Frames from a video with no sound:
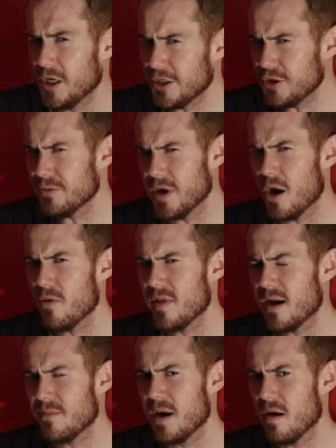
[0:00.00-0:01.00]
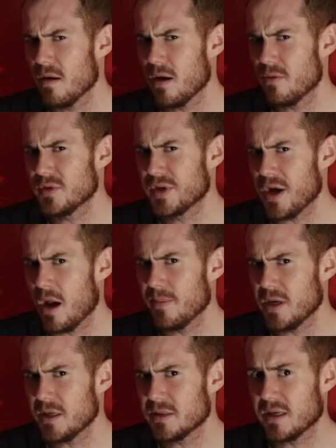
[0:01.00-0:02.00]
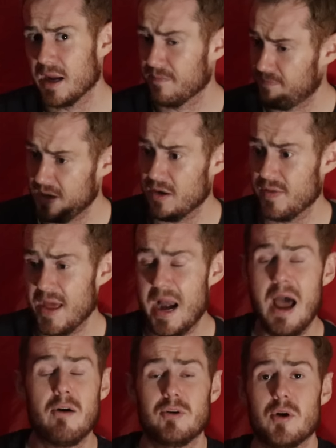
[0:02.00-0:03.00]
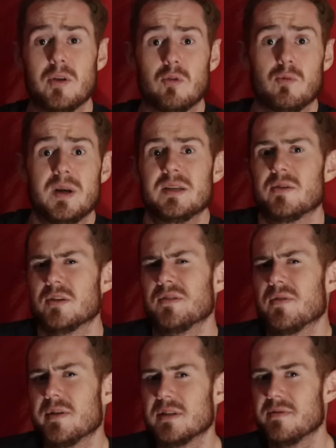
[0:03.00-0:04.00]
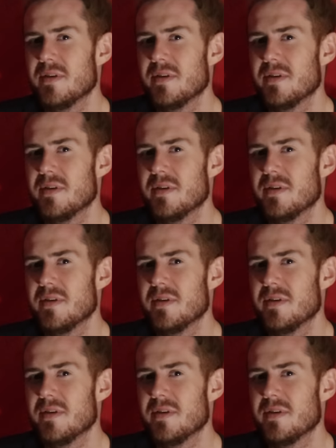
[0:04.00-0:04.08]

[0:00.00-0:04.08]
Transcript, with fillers: Did you know that America was communist? I figured that out during the research for this